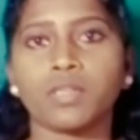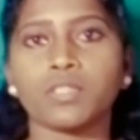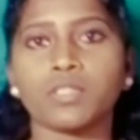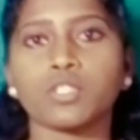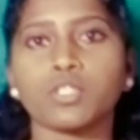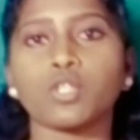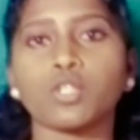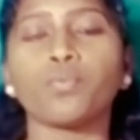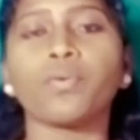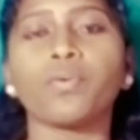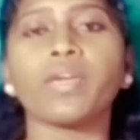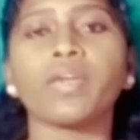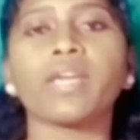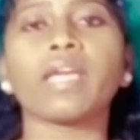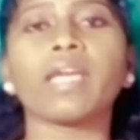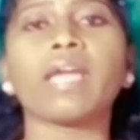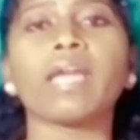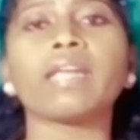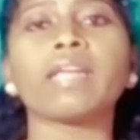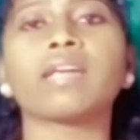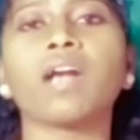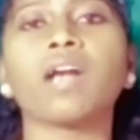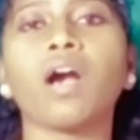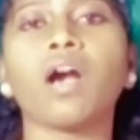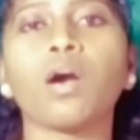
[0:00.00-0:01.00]
So we
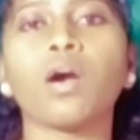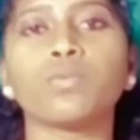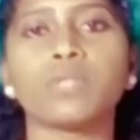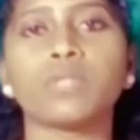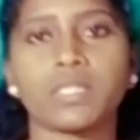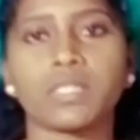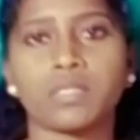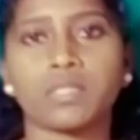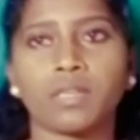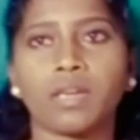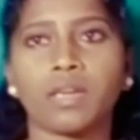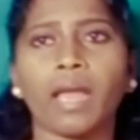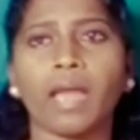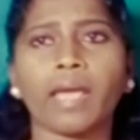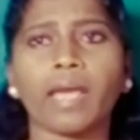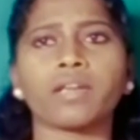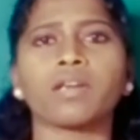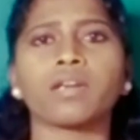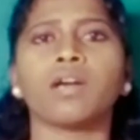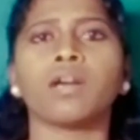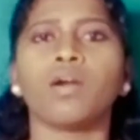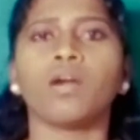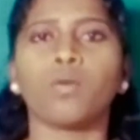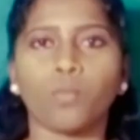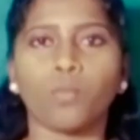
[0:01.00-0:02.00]
can count it
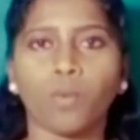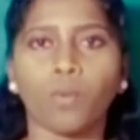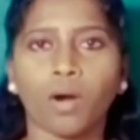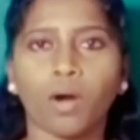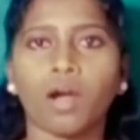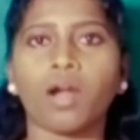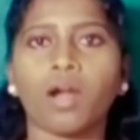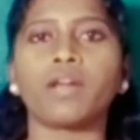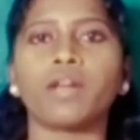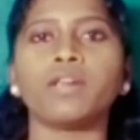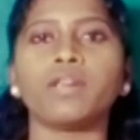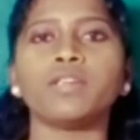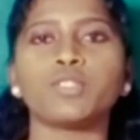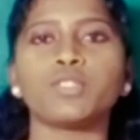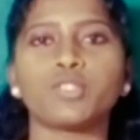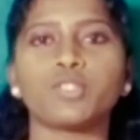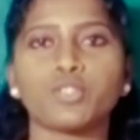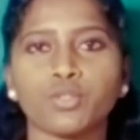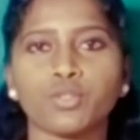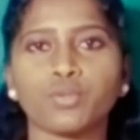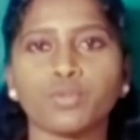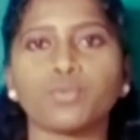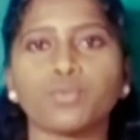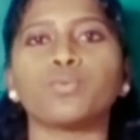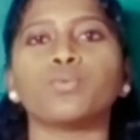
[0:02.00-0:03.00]
like 1,
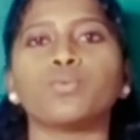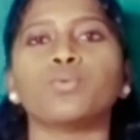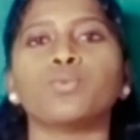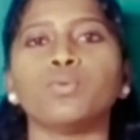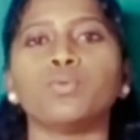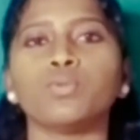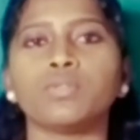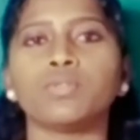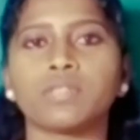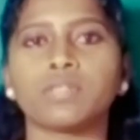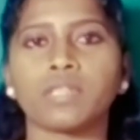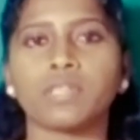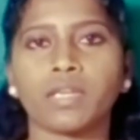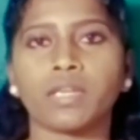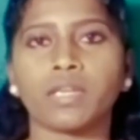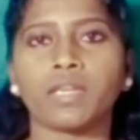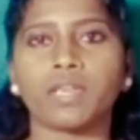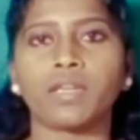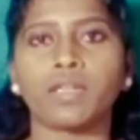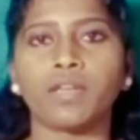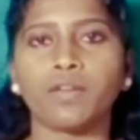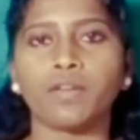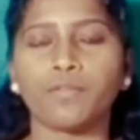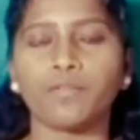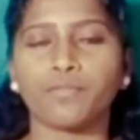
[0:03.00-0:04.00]
2,
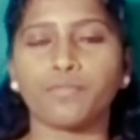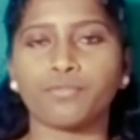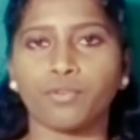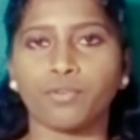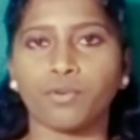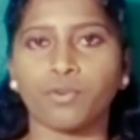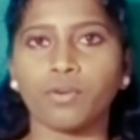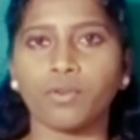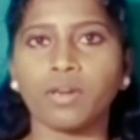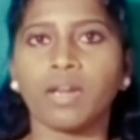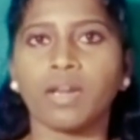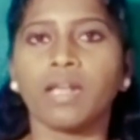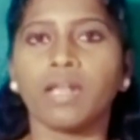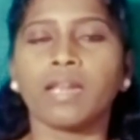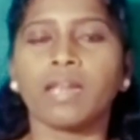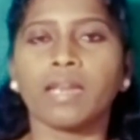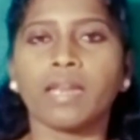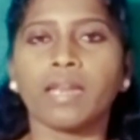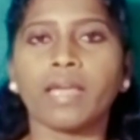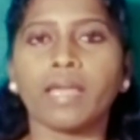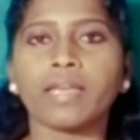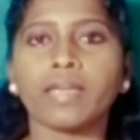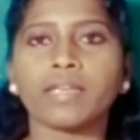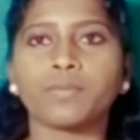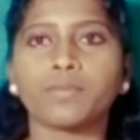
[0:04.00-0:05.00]
3, 4.
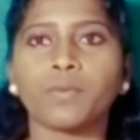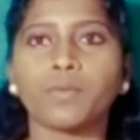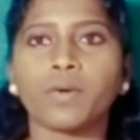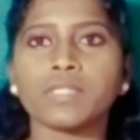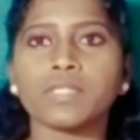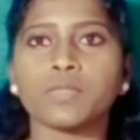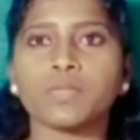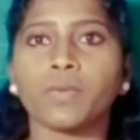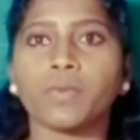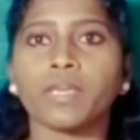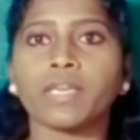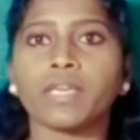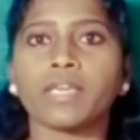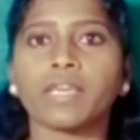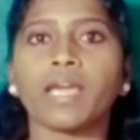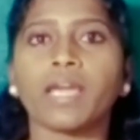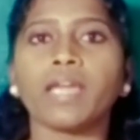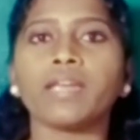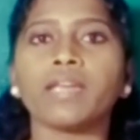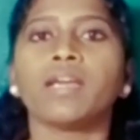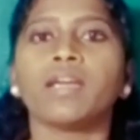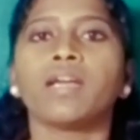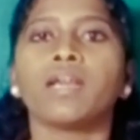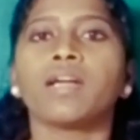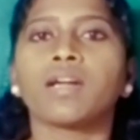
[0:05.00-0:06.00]
Likewise, we can
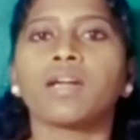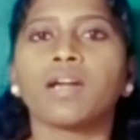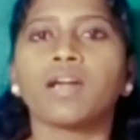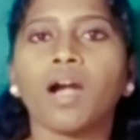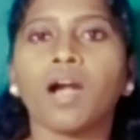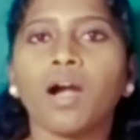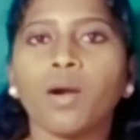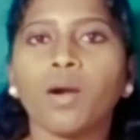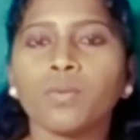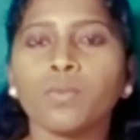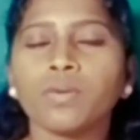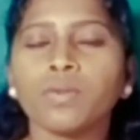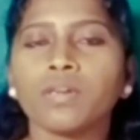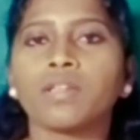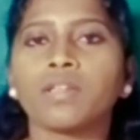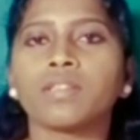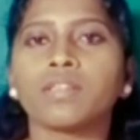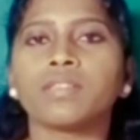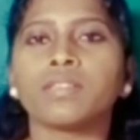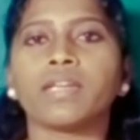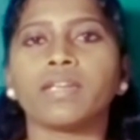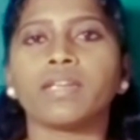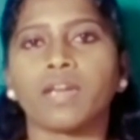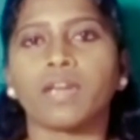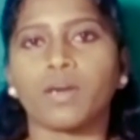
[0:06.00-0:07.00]

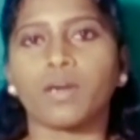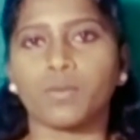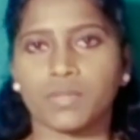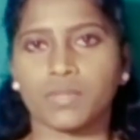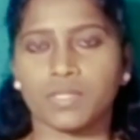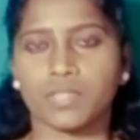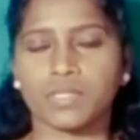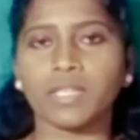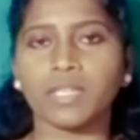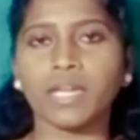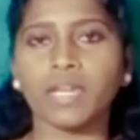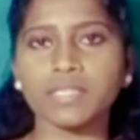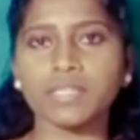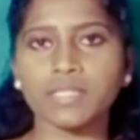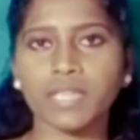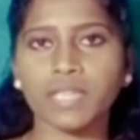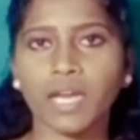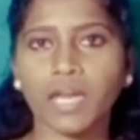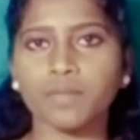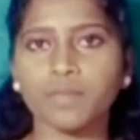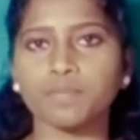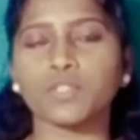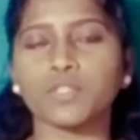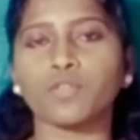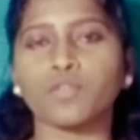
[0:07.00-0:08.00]
count the nouns. That
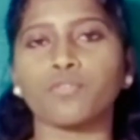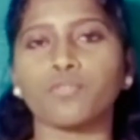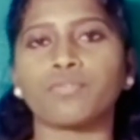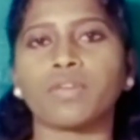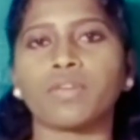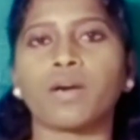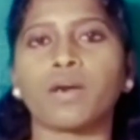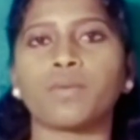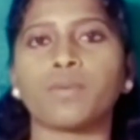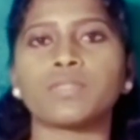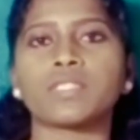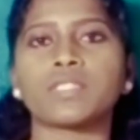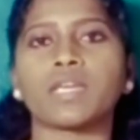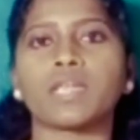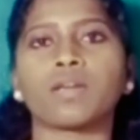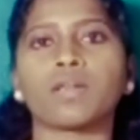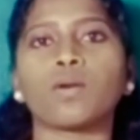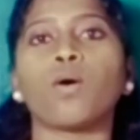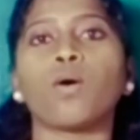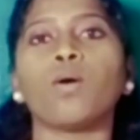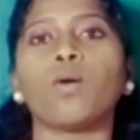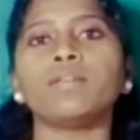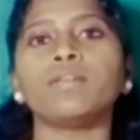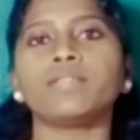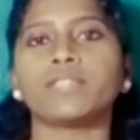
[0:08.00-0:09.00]
types of nouns are
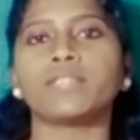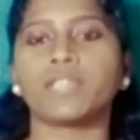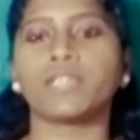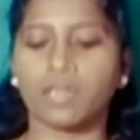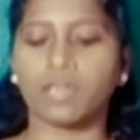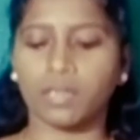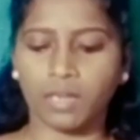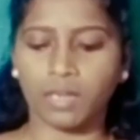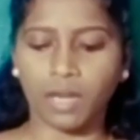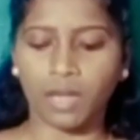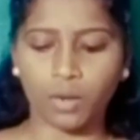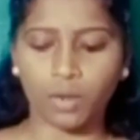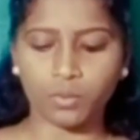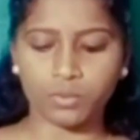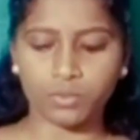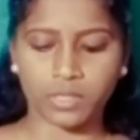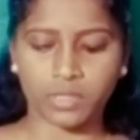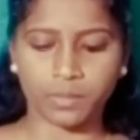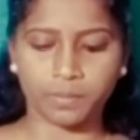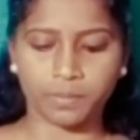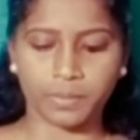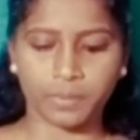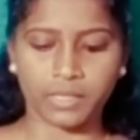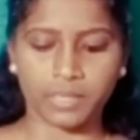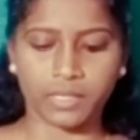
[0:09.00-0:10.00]
called
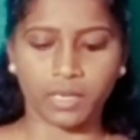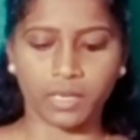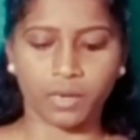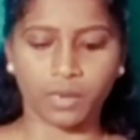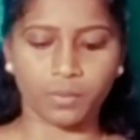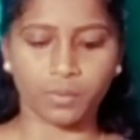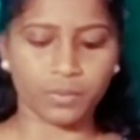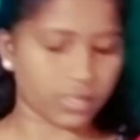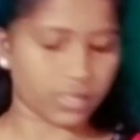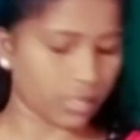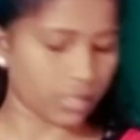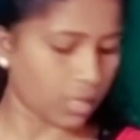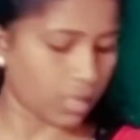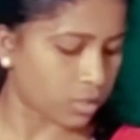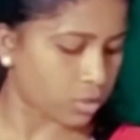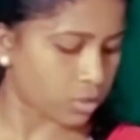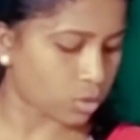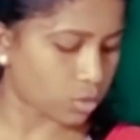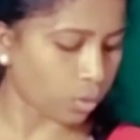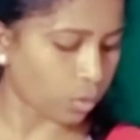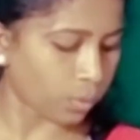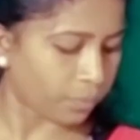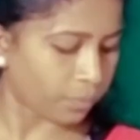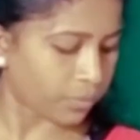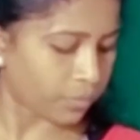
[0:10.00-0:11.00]
countable nouns.
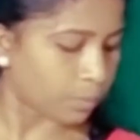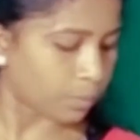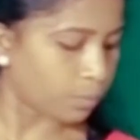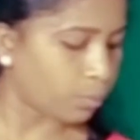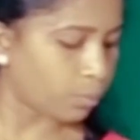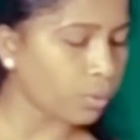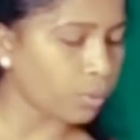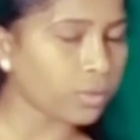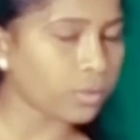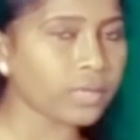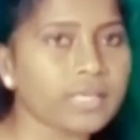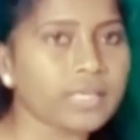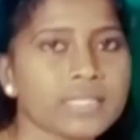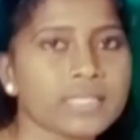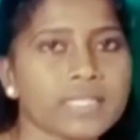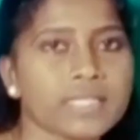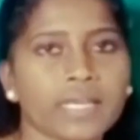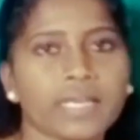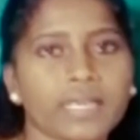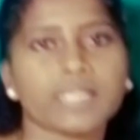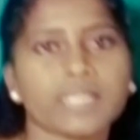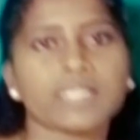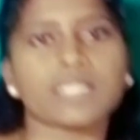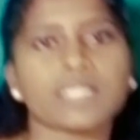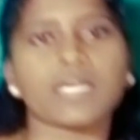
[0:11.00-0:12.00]
So book is
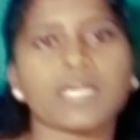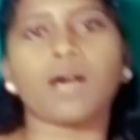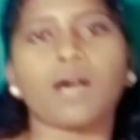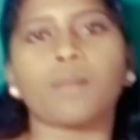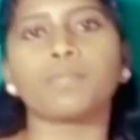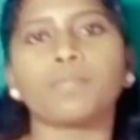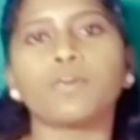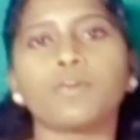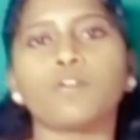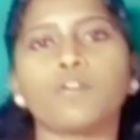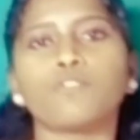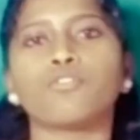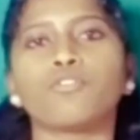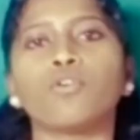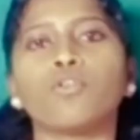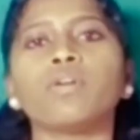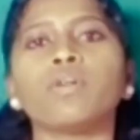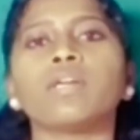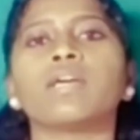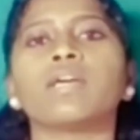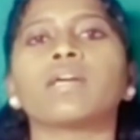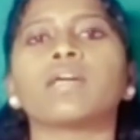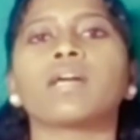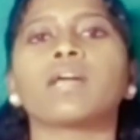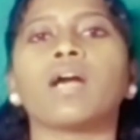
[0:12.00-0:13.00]
an example
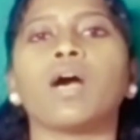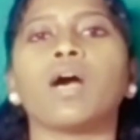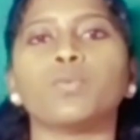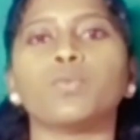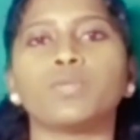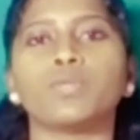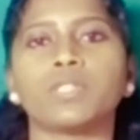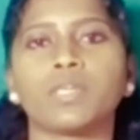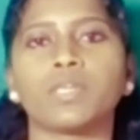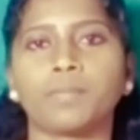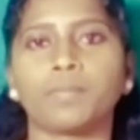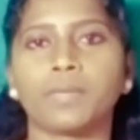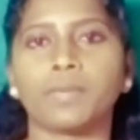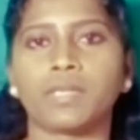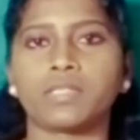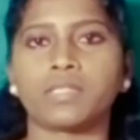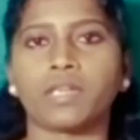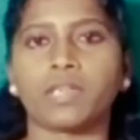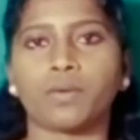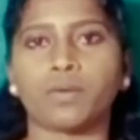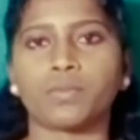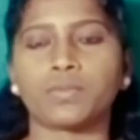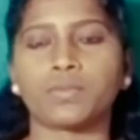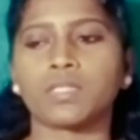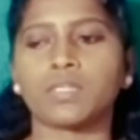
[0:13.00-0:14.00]
for countable
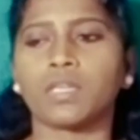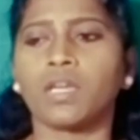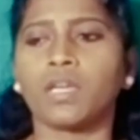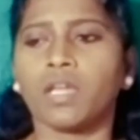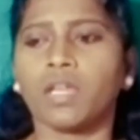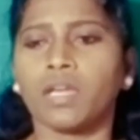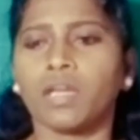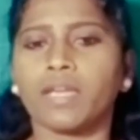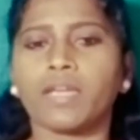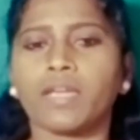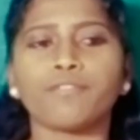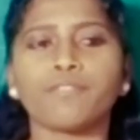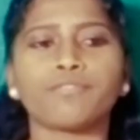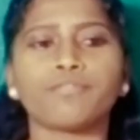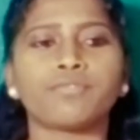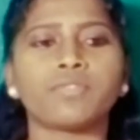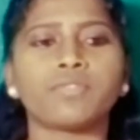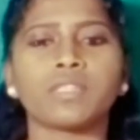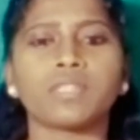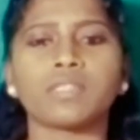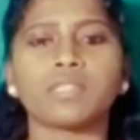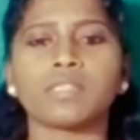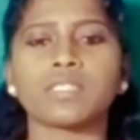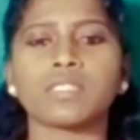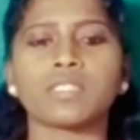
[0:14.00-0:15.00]
nouns. If
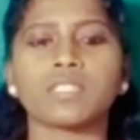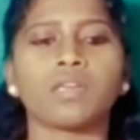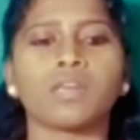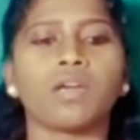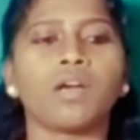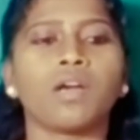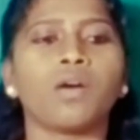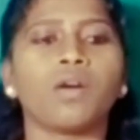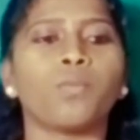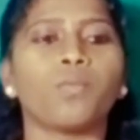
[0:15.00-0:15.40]
there is